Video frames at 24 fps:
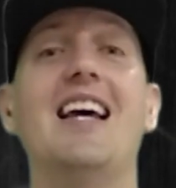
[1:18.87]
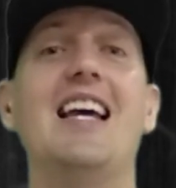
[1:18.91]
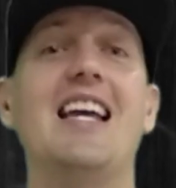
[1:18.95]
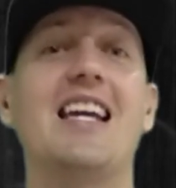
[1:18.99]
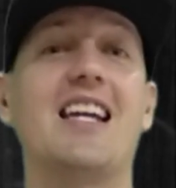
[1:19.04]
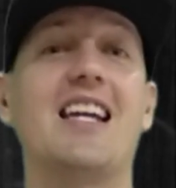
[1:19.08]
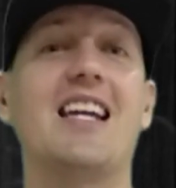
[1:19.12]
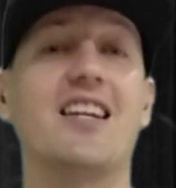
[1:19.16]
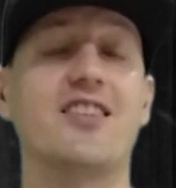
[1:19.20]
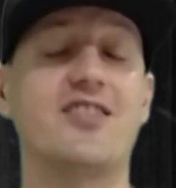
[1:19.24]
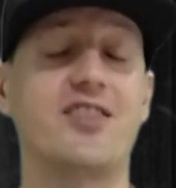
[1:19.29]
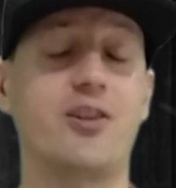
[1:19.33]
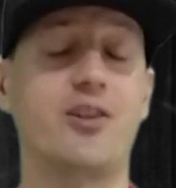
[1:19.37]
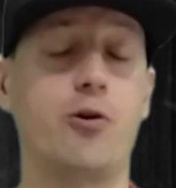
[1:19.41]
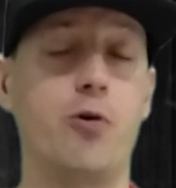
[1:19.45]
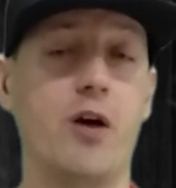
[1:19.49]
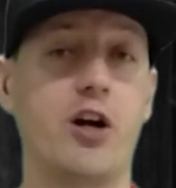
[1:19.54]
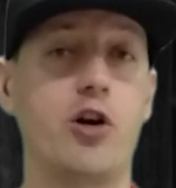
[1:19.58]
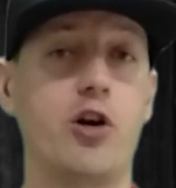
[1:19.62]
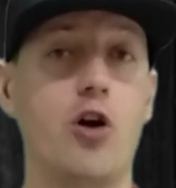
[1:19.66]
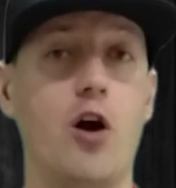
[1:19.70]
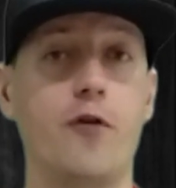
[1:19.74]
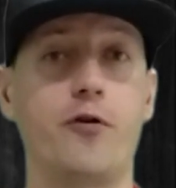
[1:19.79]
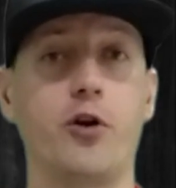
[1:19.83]
he gets
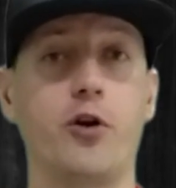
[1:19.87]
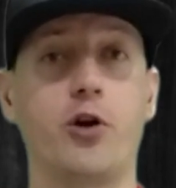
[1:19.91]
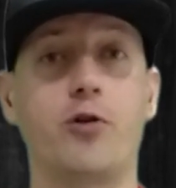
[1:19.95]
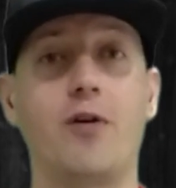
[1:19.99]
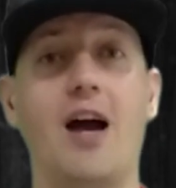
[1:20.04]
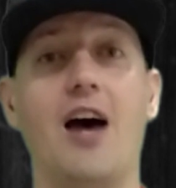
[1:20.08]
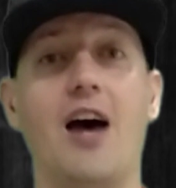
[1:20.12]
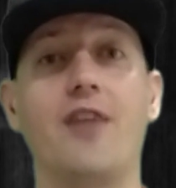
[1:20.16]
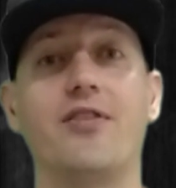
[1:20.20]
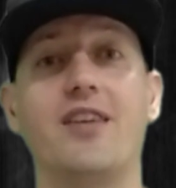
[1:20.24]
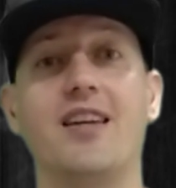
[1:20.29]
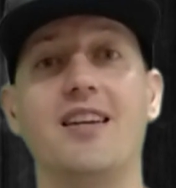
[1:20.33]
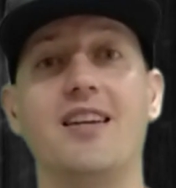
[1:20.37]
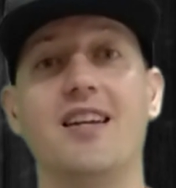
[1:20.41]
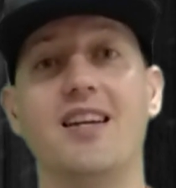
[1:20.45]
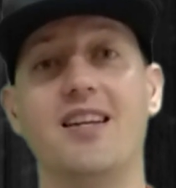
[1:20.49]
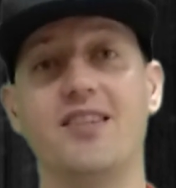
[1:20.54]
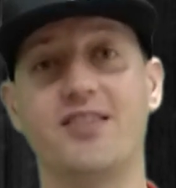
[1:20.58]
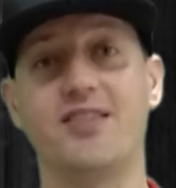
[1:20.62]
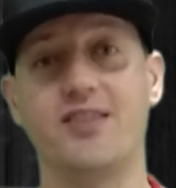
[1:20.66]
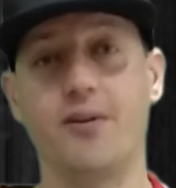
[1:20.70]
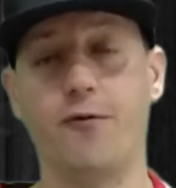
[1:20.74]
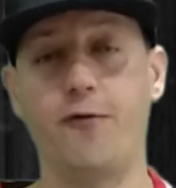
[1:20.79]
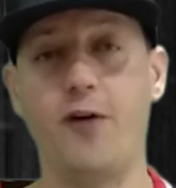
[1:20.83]
quicker off the ground than
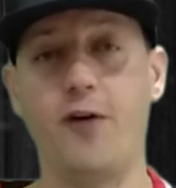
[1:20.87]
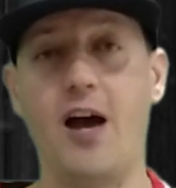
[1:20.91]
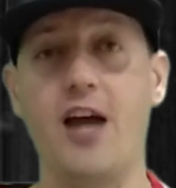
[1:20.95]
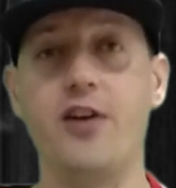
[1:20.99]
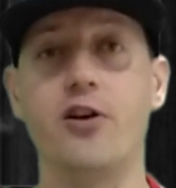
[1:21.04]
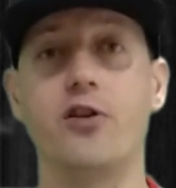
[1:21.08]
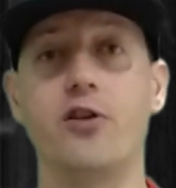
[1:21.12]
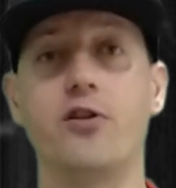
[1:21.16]
his defender